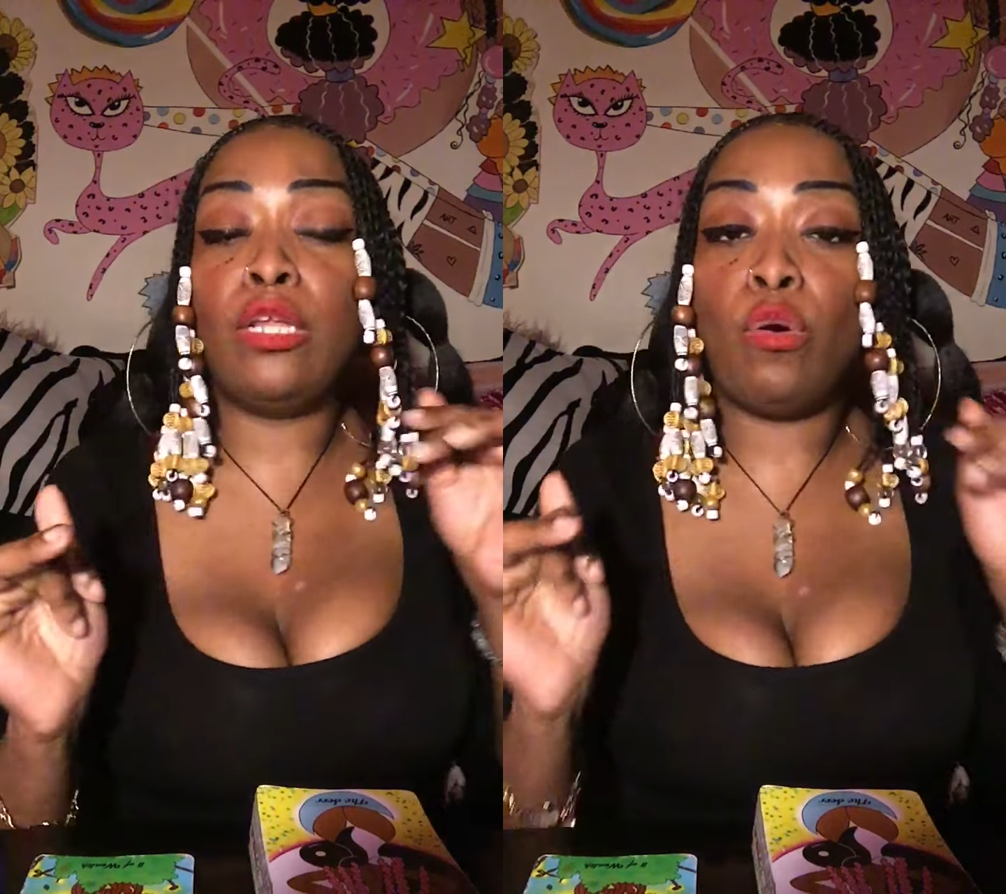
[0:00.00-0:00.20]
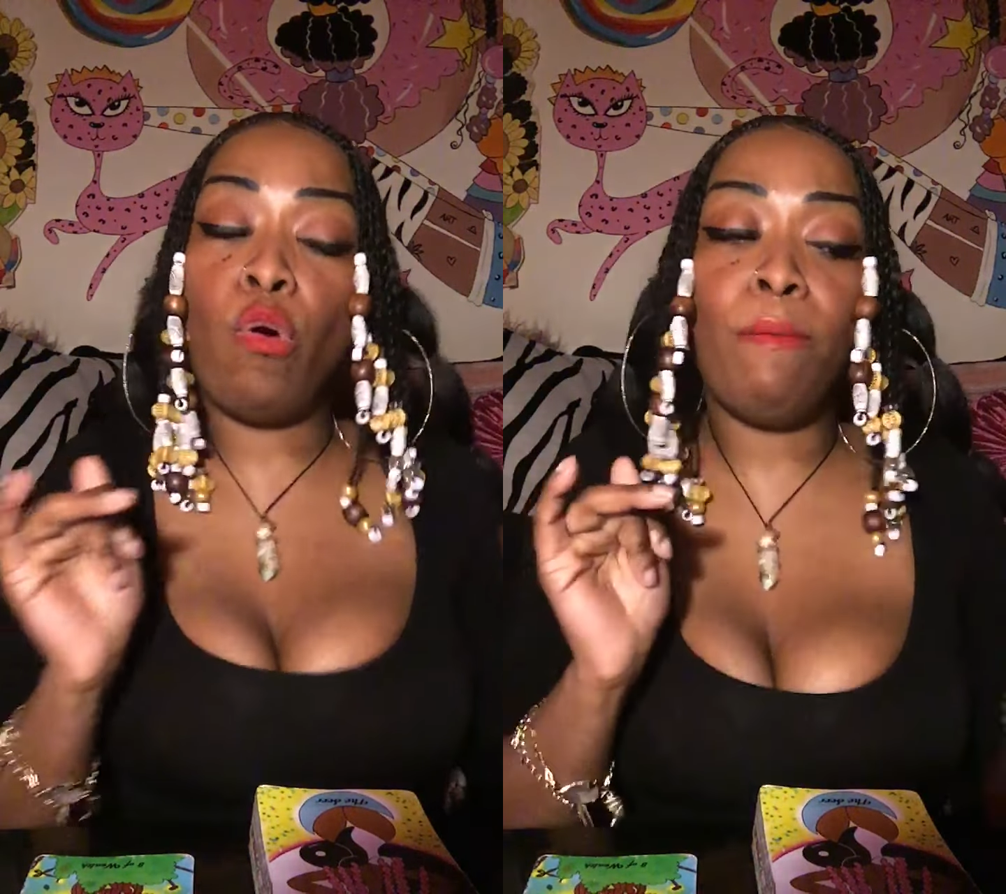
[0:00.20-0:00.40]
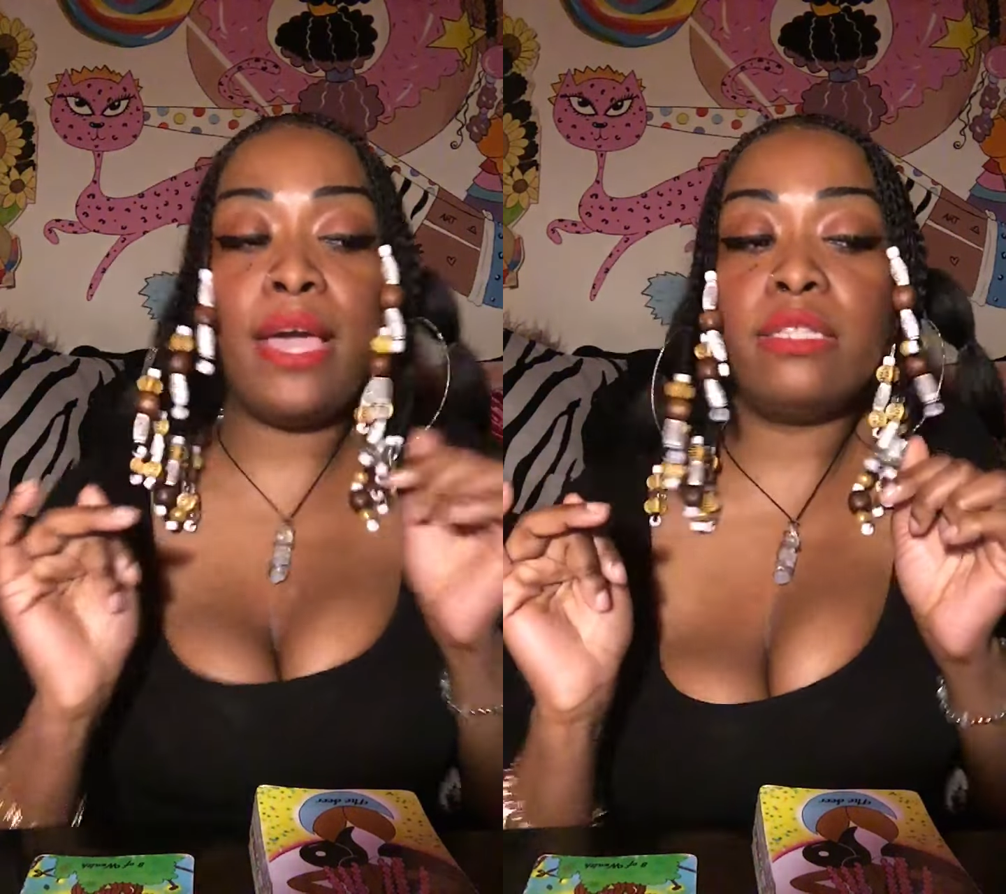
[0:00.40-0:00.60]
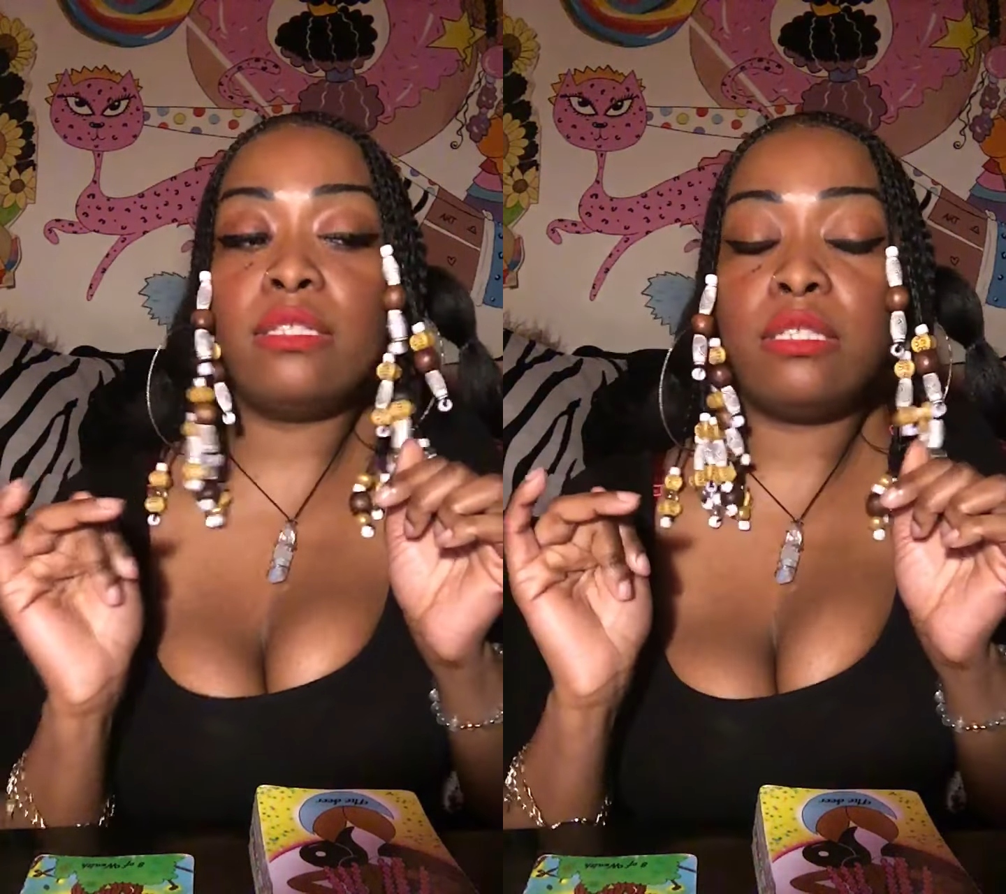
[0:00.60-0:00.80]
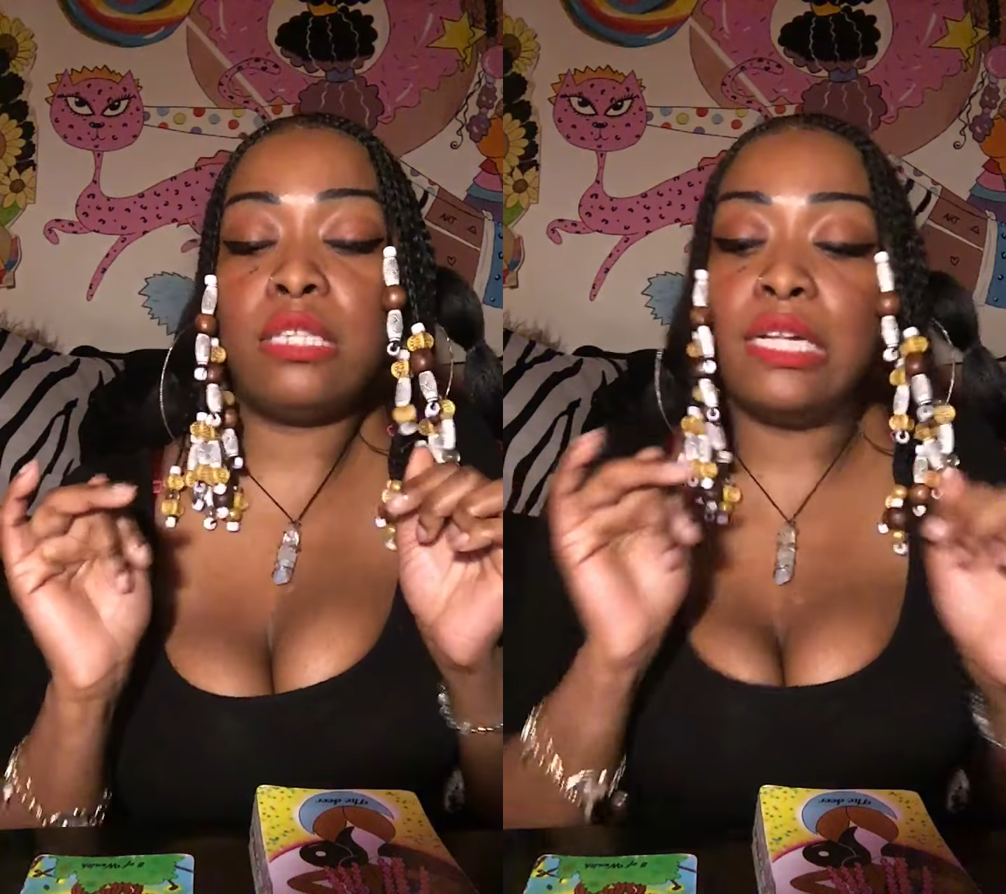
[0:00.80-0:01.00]

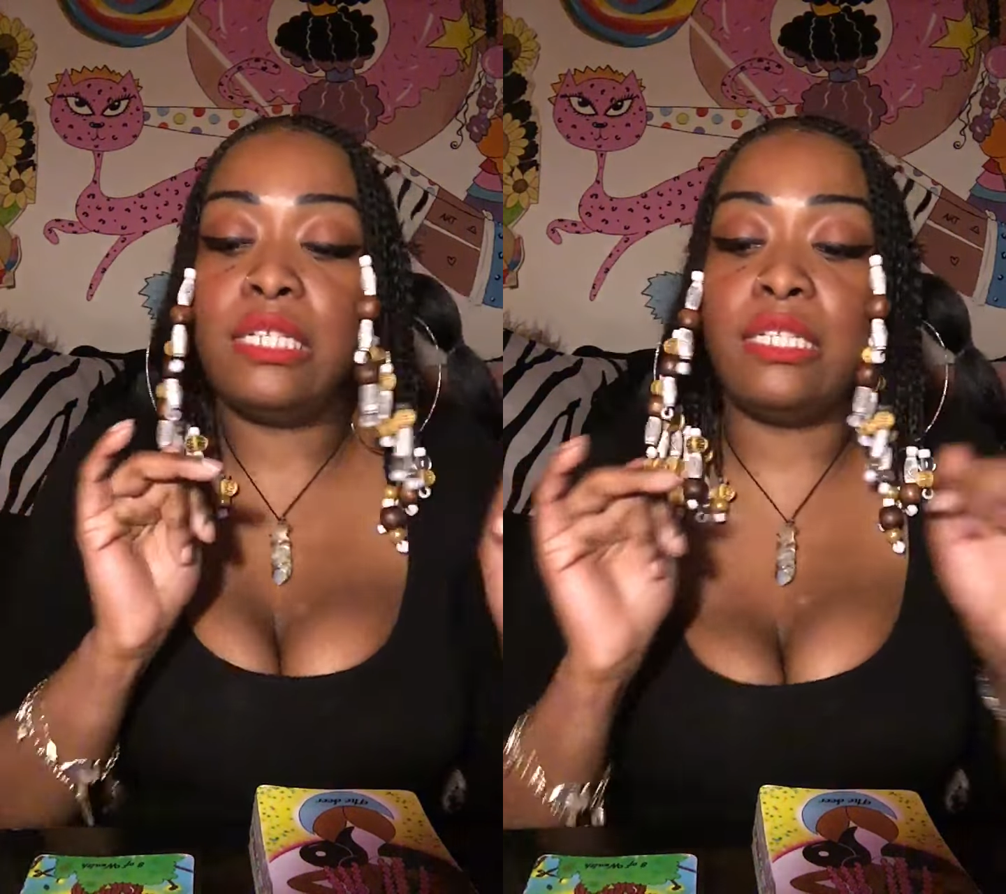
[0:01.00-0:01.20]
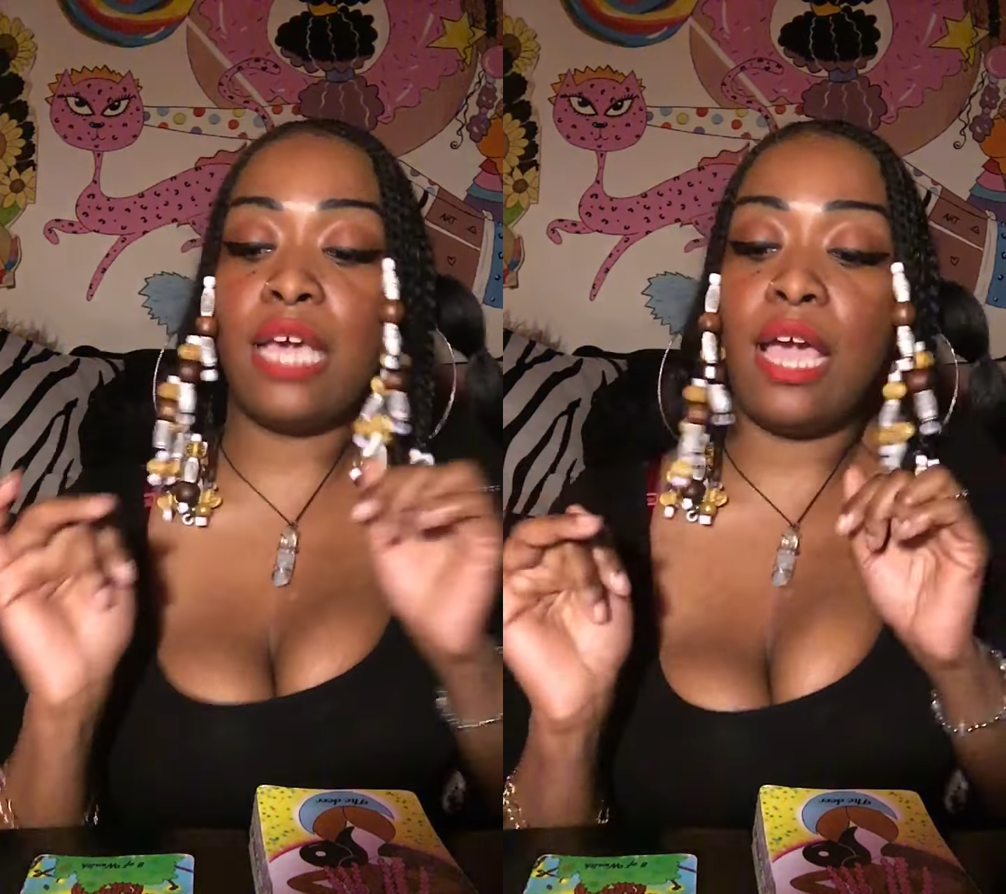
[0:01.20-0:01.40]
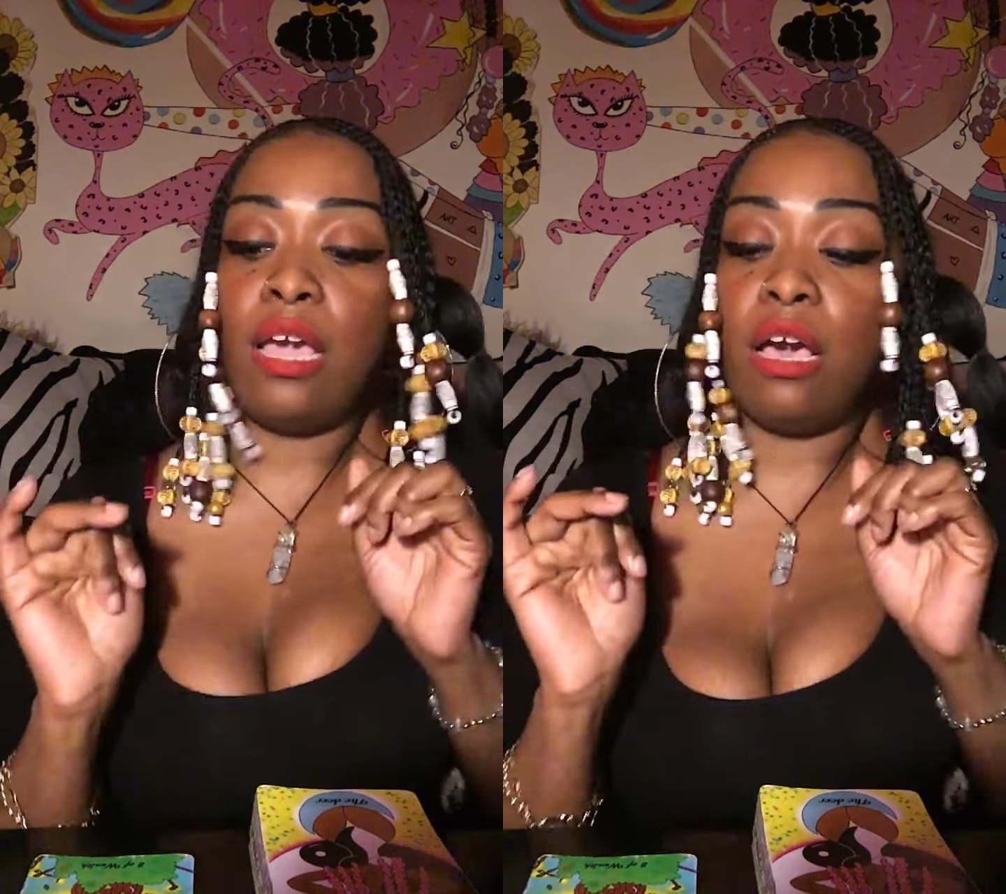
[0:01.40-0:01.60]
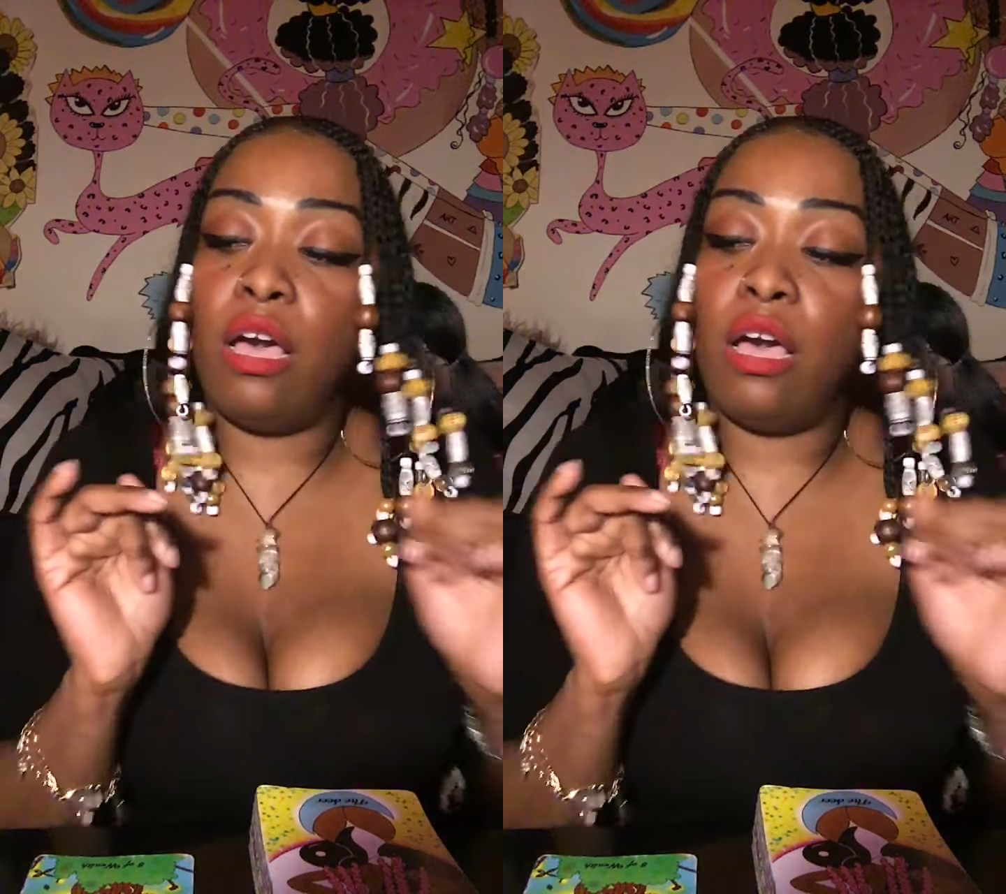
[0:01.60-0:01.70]
comments, not today.